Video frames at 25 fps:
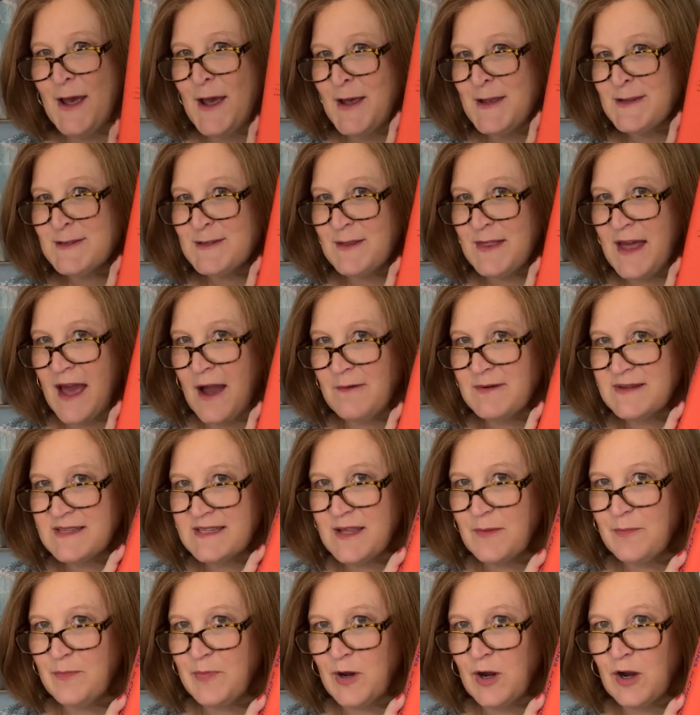So that was
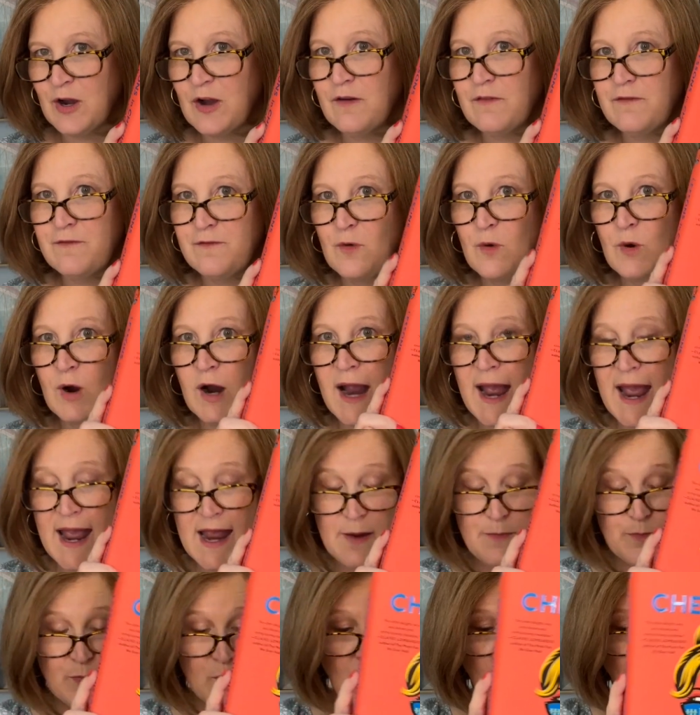the book for
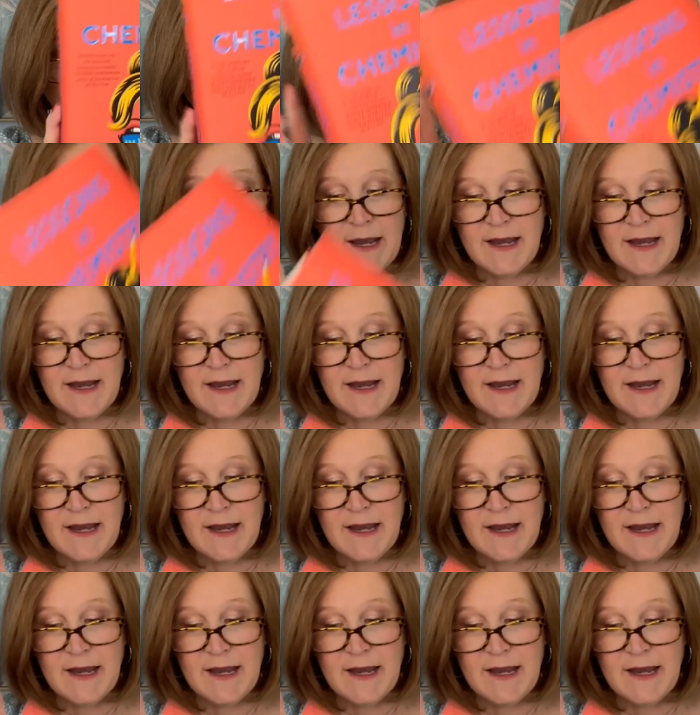April.